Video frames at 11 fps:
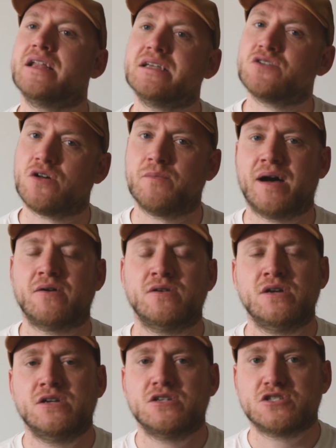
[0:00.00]
And it's all about
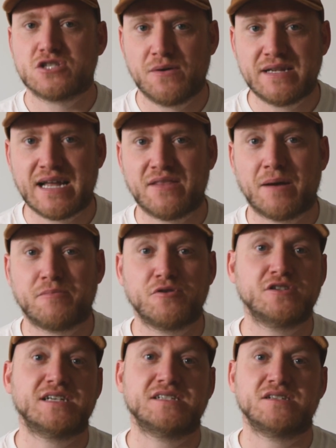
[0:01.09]
slowing down that
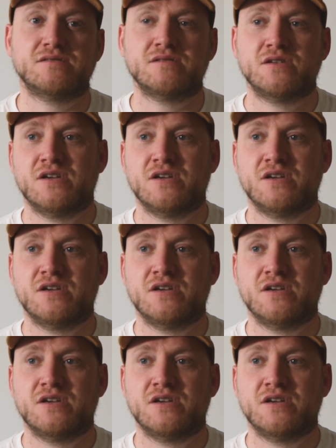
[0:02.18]
process and